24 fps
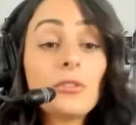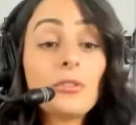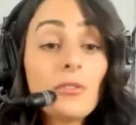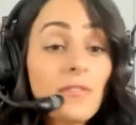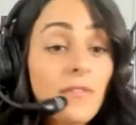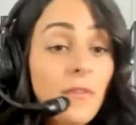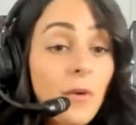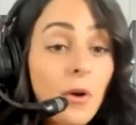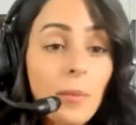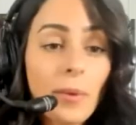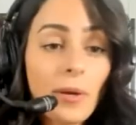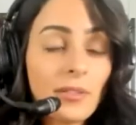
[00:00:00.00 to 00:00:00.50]
and
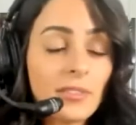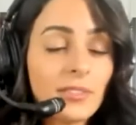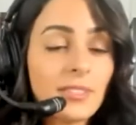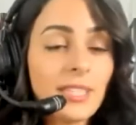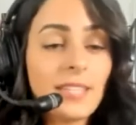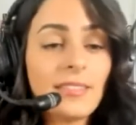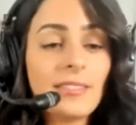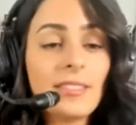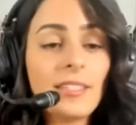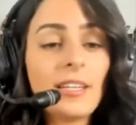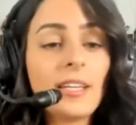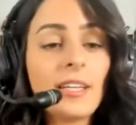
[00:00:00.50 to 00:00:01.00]
foremost,
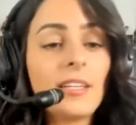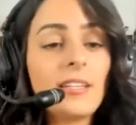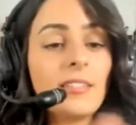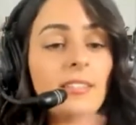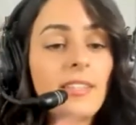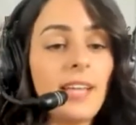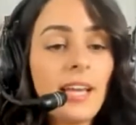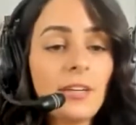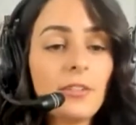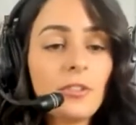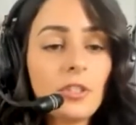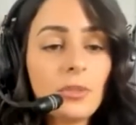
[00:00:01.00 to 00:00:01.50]
that's a
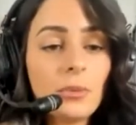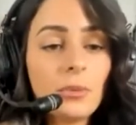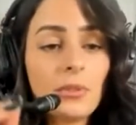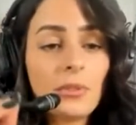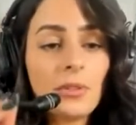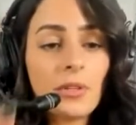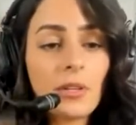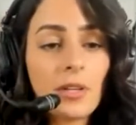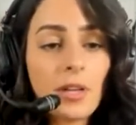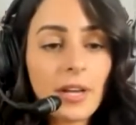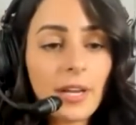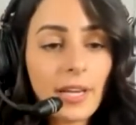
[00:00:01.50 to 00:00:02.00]
contextual
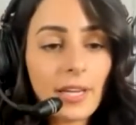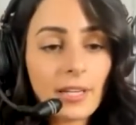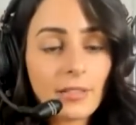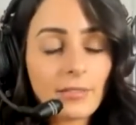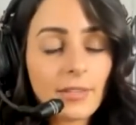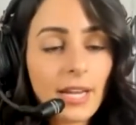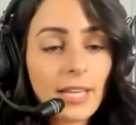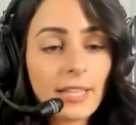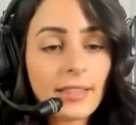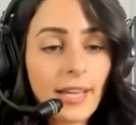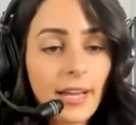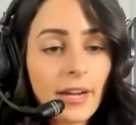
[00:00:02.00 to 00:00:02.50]
nugget
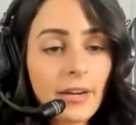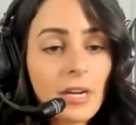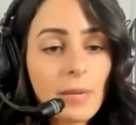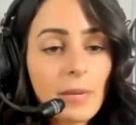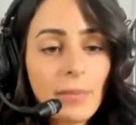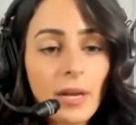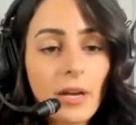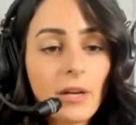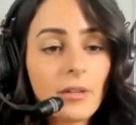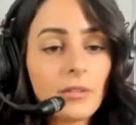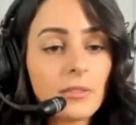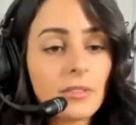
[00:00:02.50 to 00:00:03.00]
right there
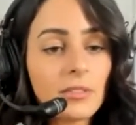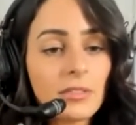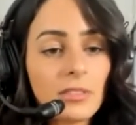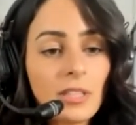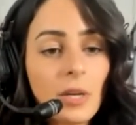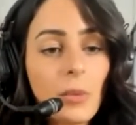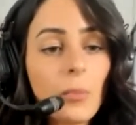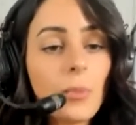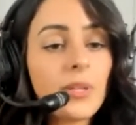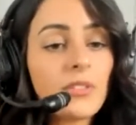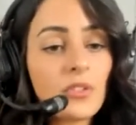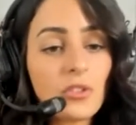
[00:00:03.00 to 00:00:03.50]
about
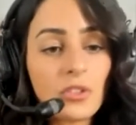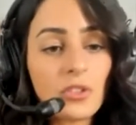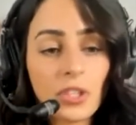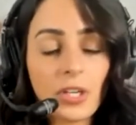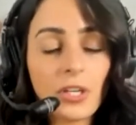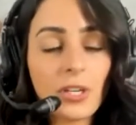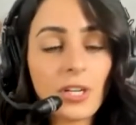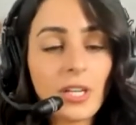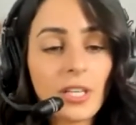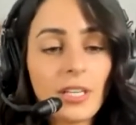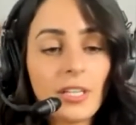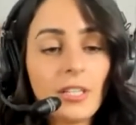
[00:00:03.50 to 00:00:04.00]
someone's
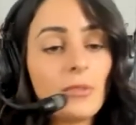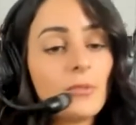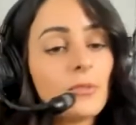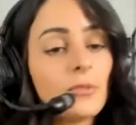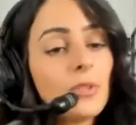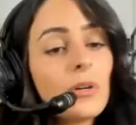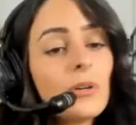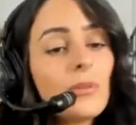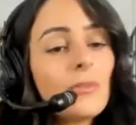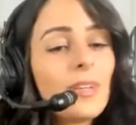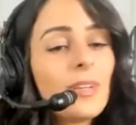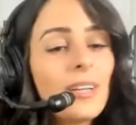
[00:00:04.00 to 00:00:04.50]
journey that you
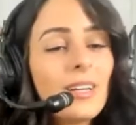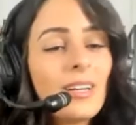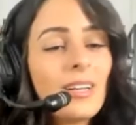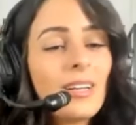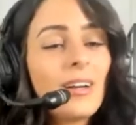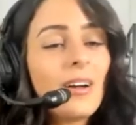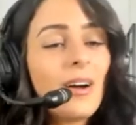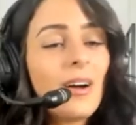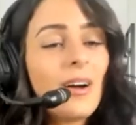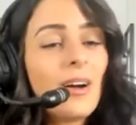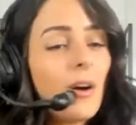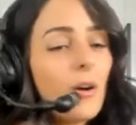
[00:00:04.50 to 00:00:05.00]
don't
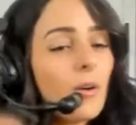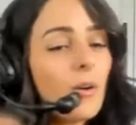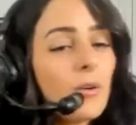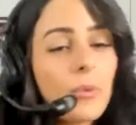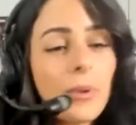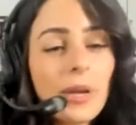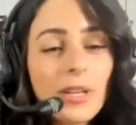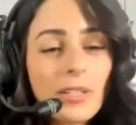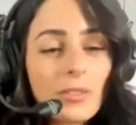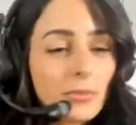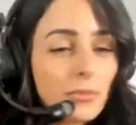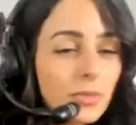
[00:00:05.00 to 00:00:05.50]

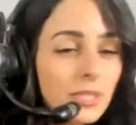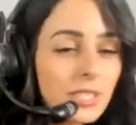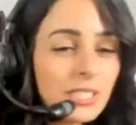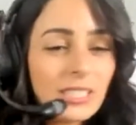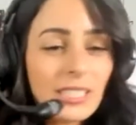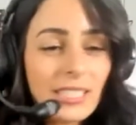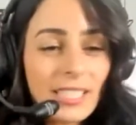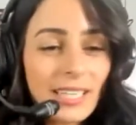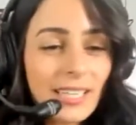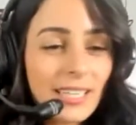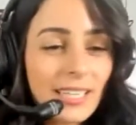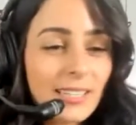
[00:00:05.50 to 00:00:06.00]
always
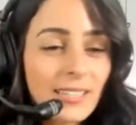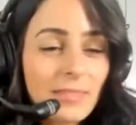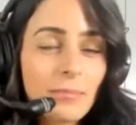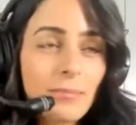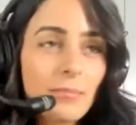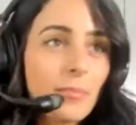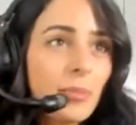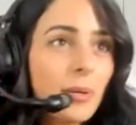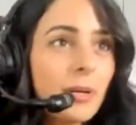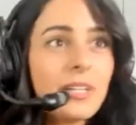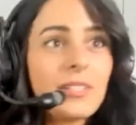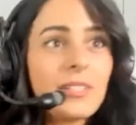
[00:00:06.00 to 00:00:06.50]
really
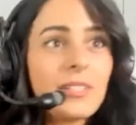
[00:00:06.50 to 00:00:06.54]
put mm-hmm.